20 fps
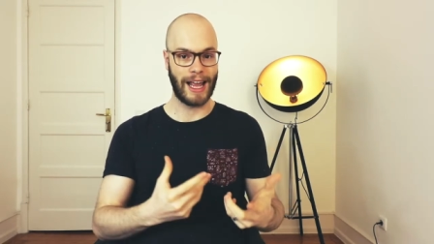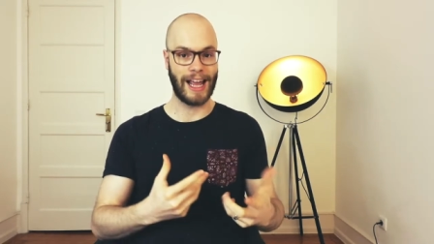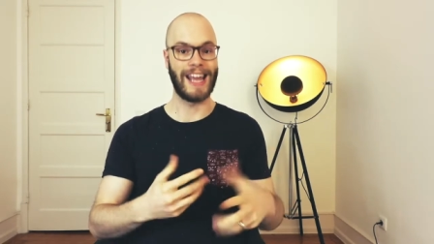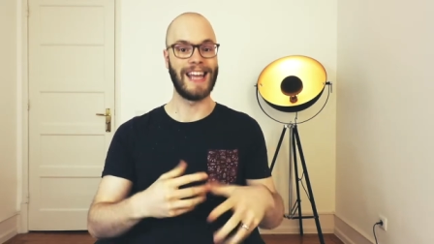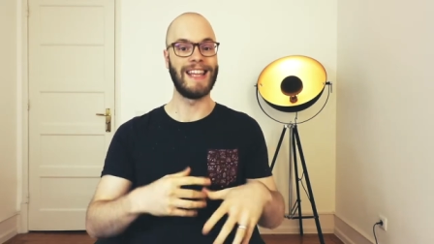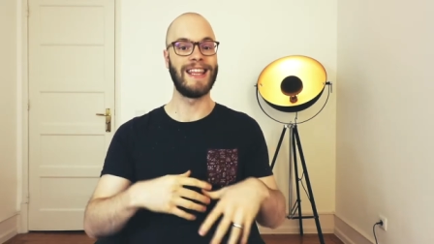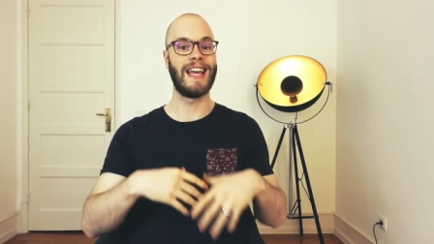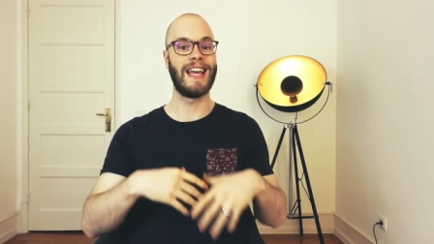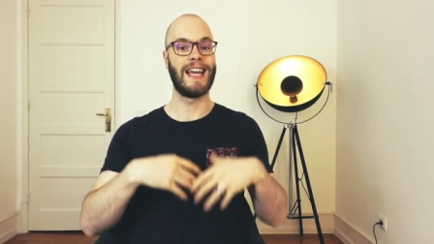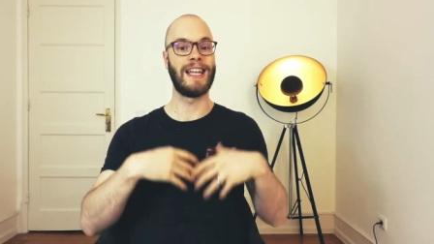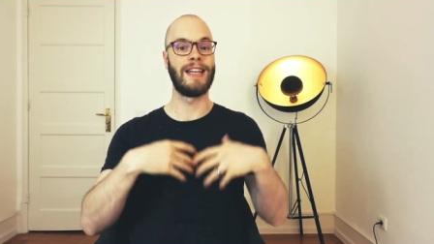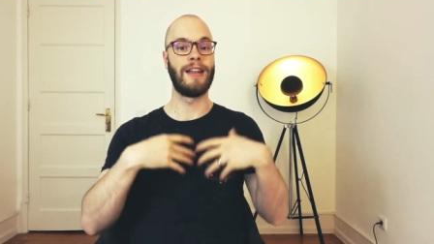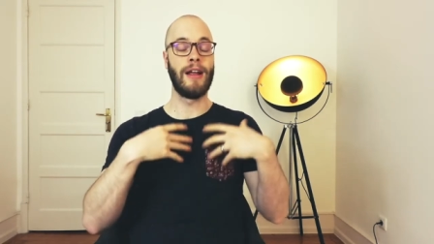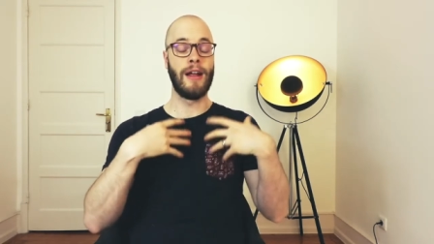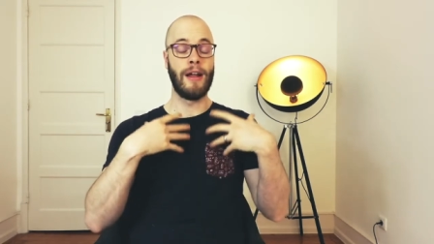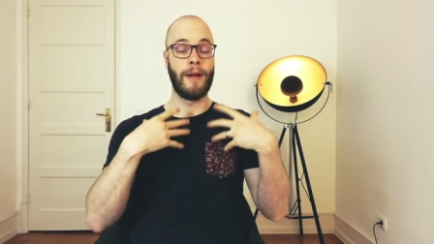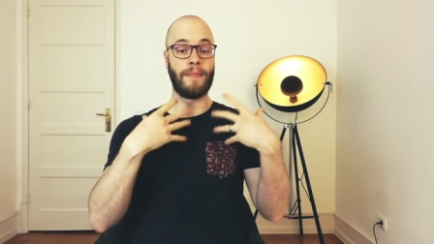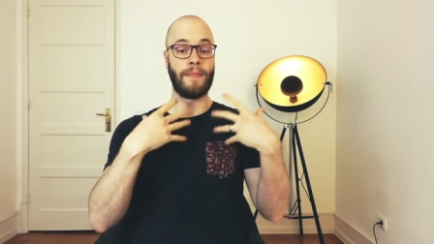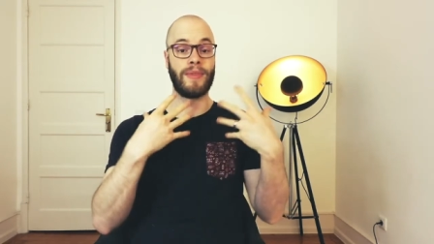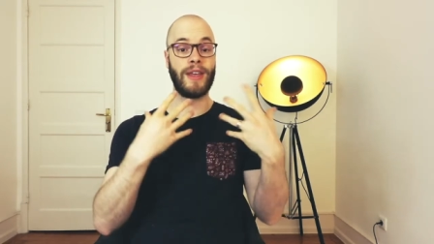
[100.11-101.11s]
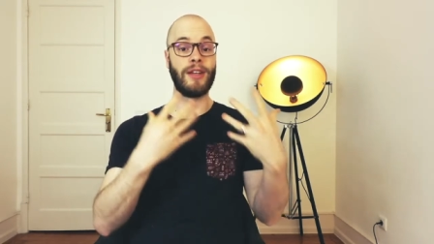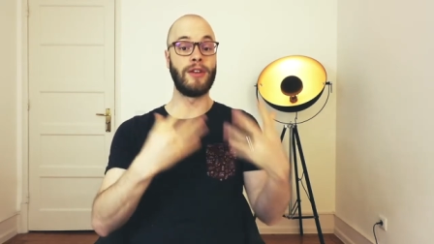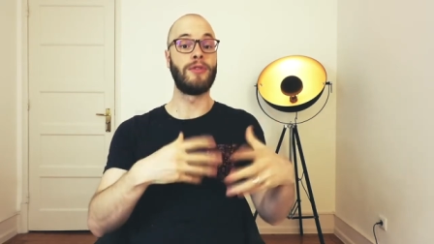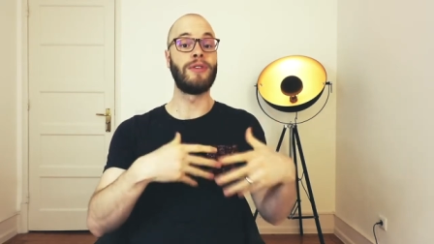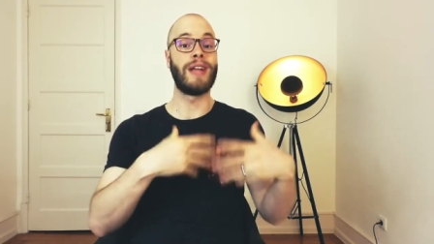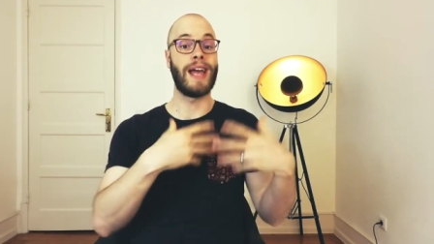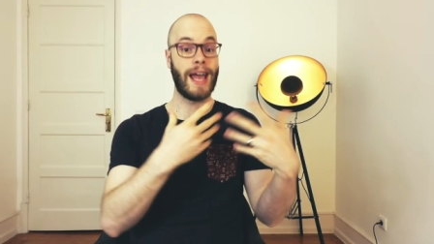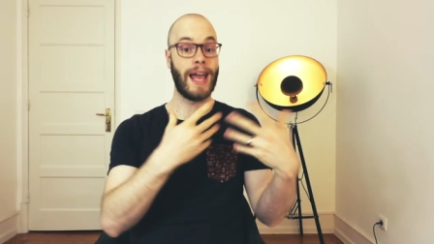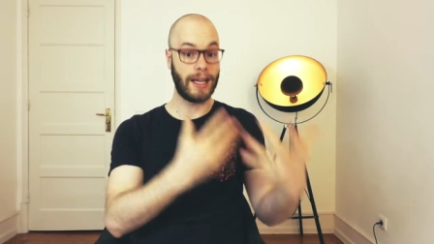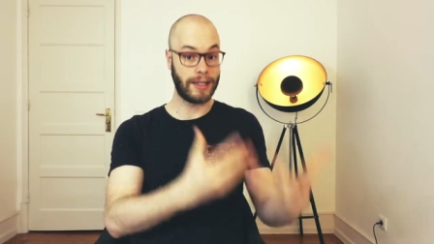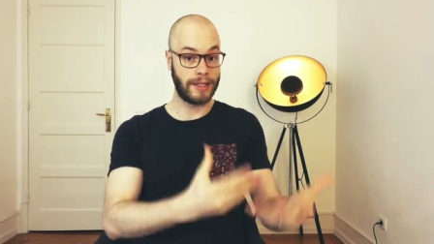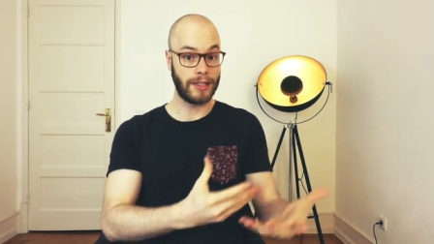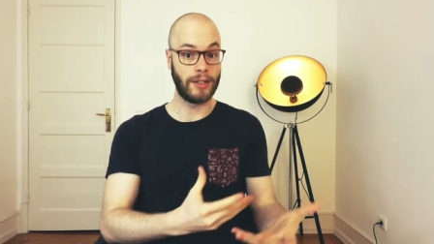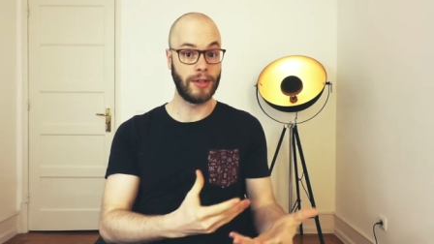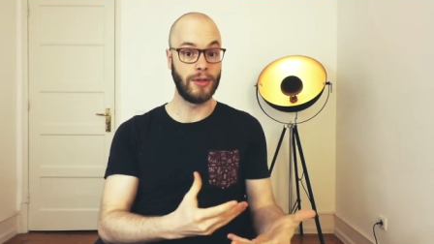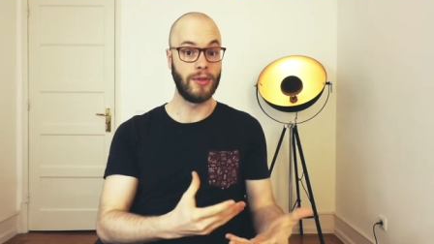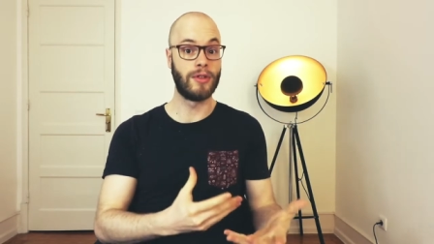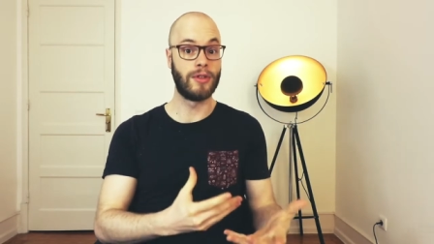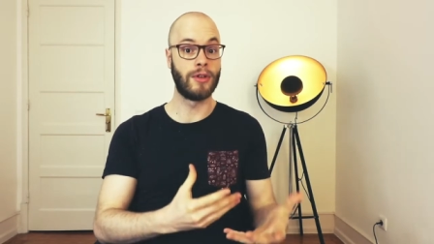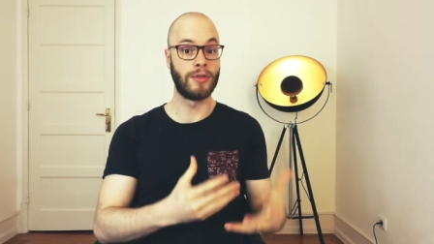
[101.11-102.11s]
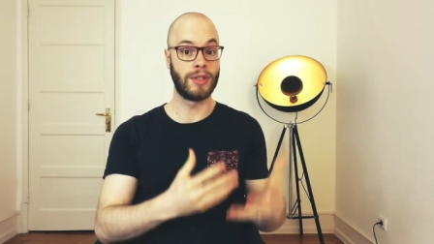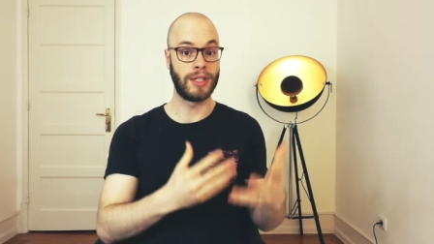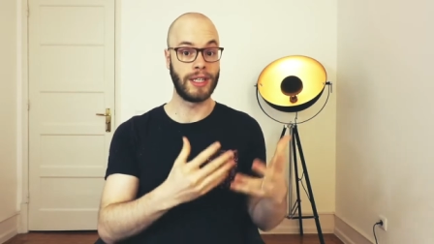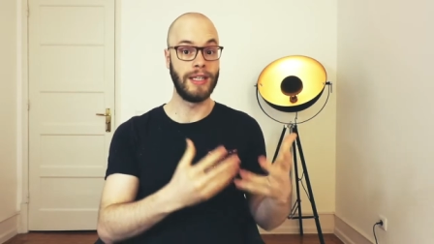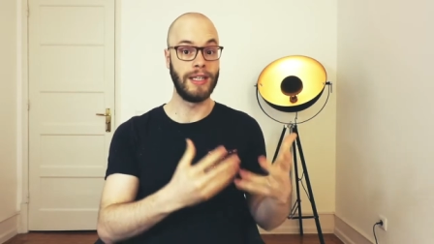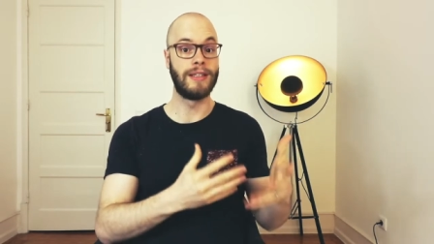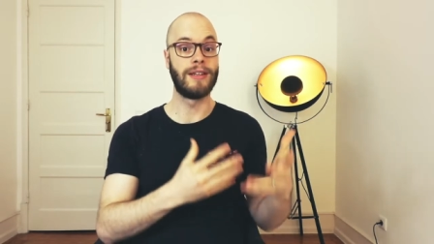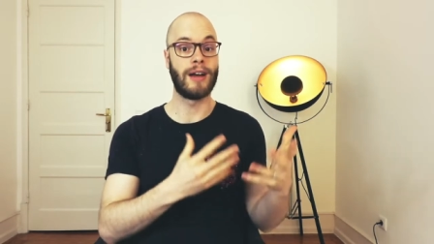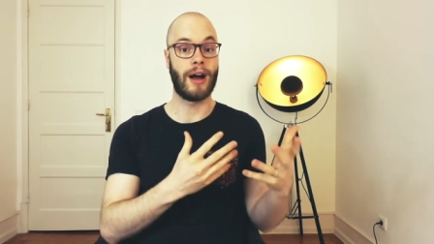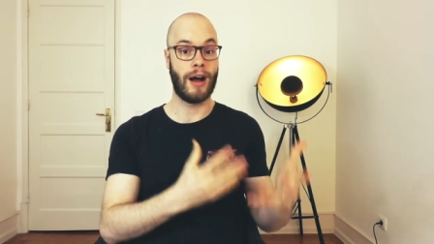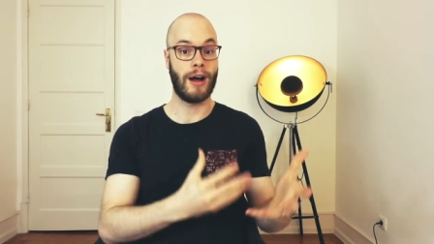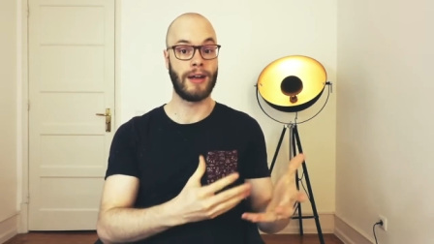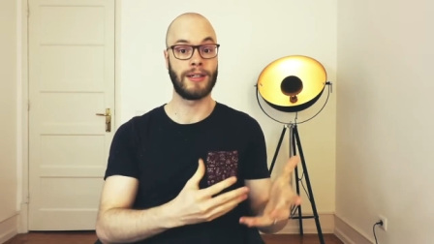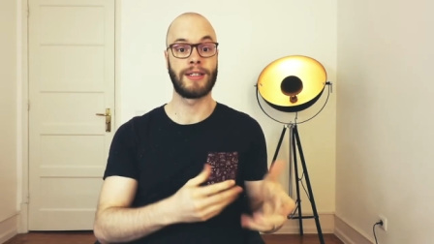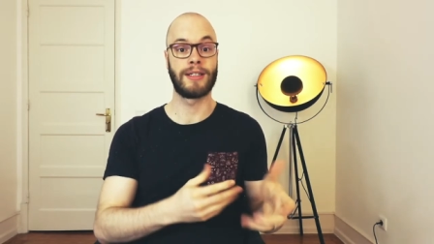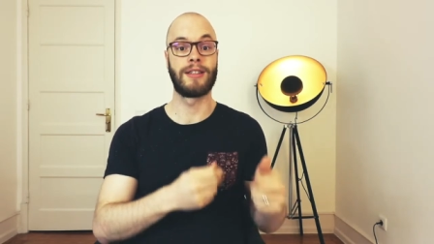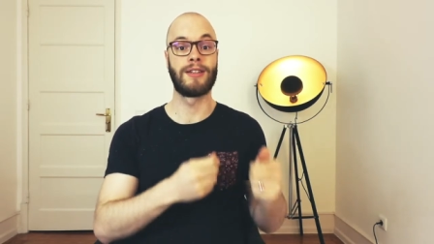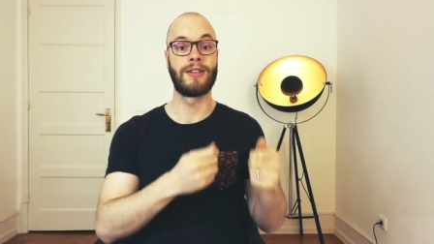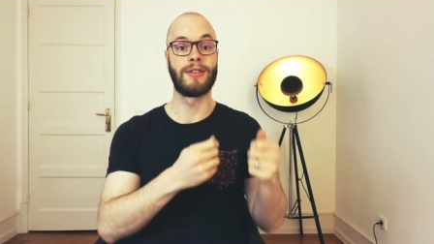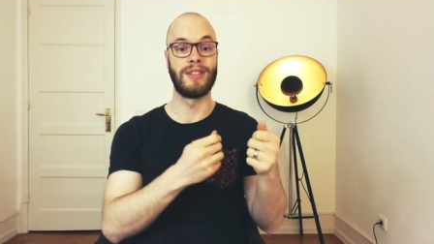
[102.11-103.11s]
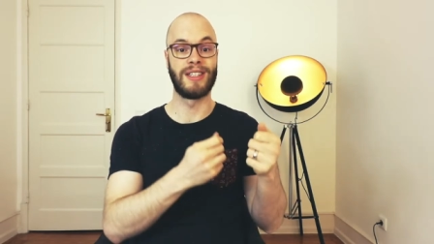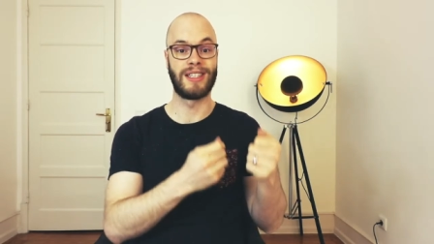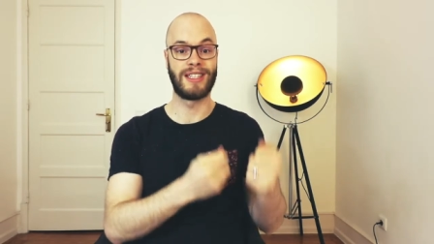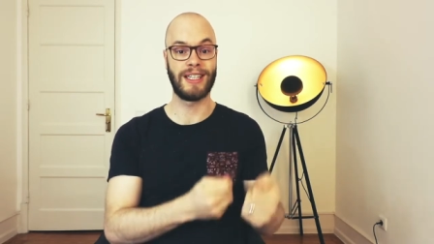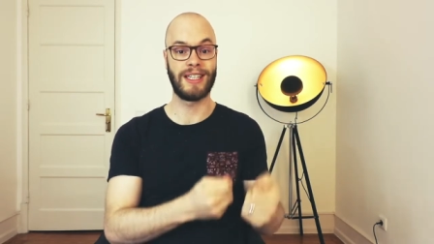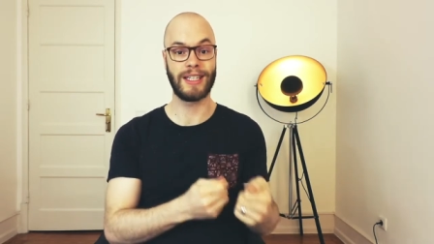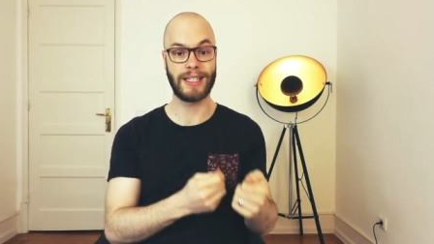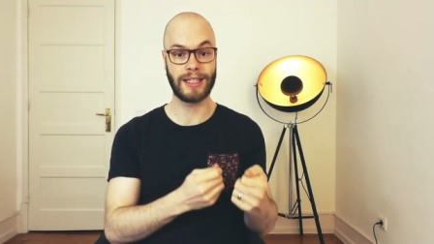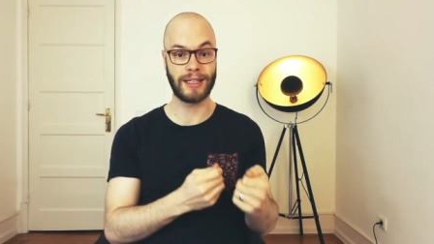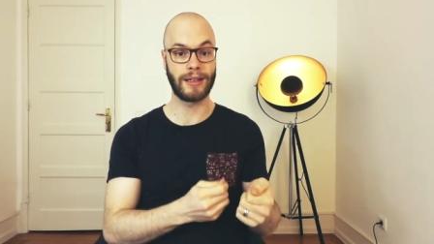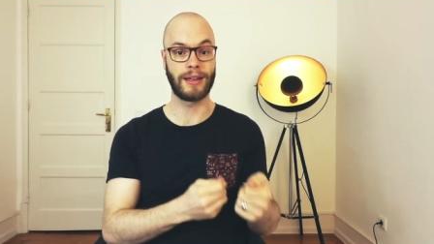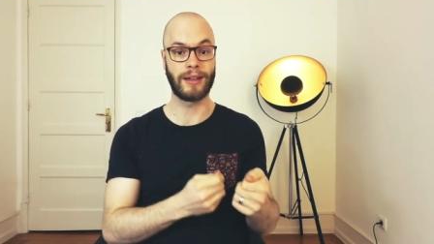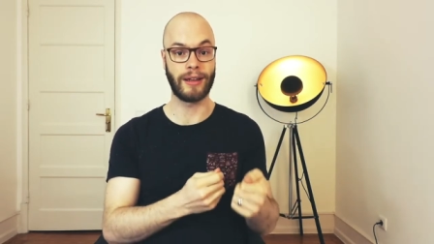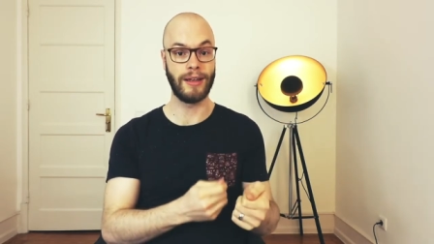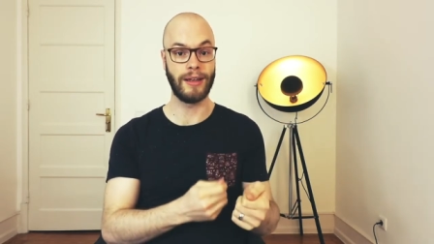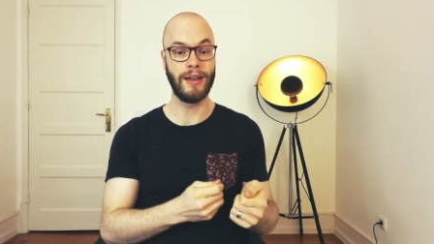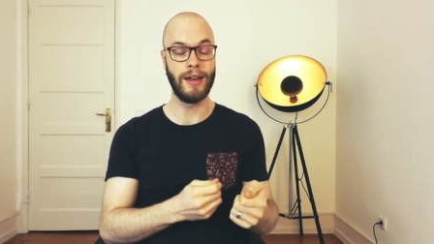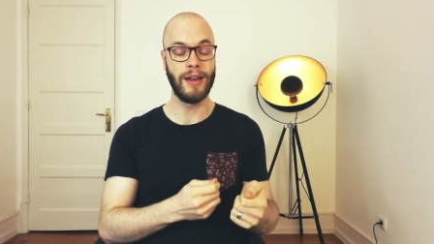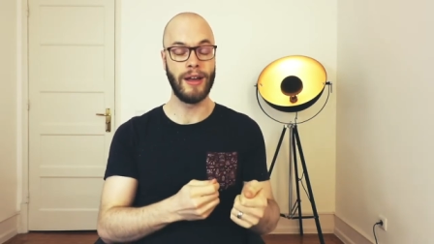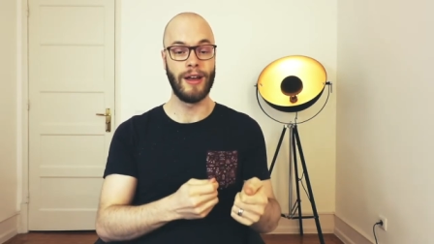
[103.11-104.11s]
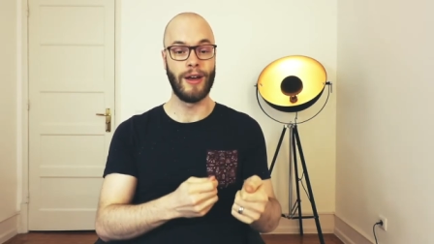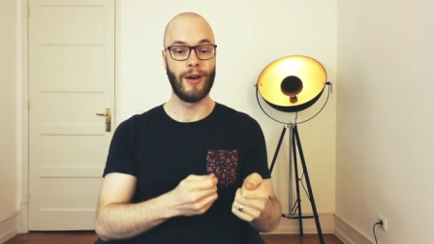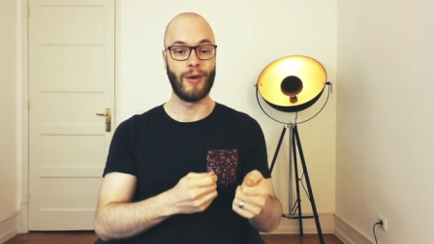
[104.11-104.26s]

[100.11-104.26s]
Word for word: and then they don't execute those key tasks consistently,